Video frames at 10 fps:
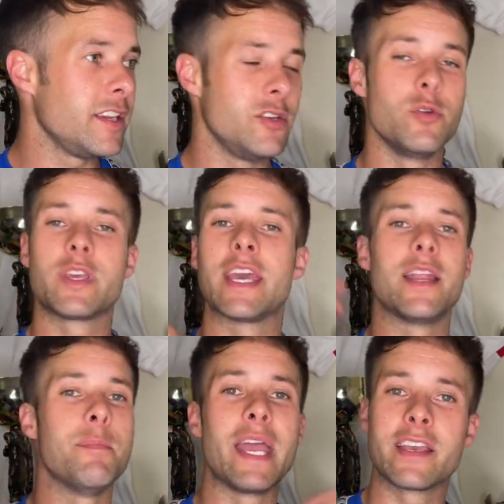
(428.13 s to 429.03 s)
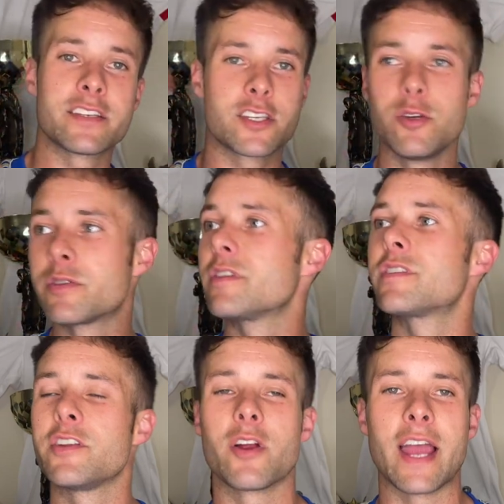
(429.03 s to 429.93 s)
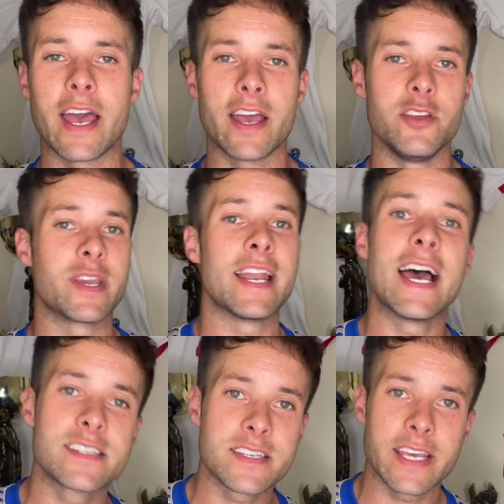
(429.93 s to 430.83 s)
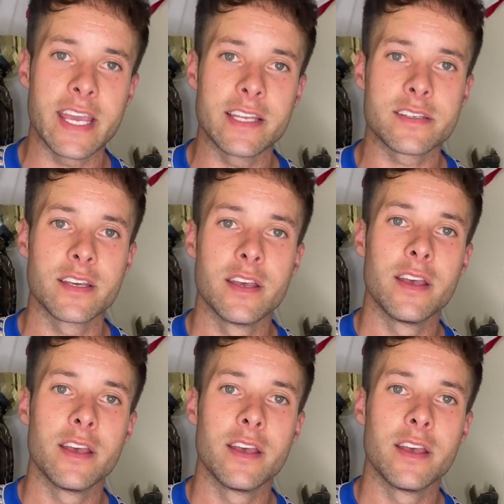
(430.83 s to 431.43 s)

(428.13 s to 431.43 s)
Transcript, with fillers: you can make excuses in your head, you can hesitate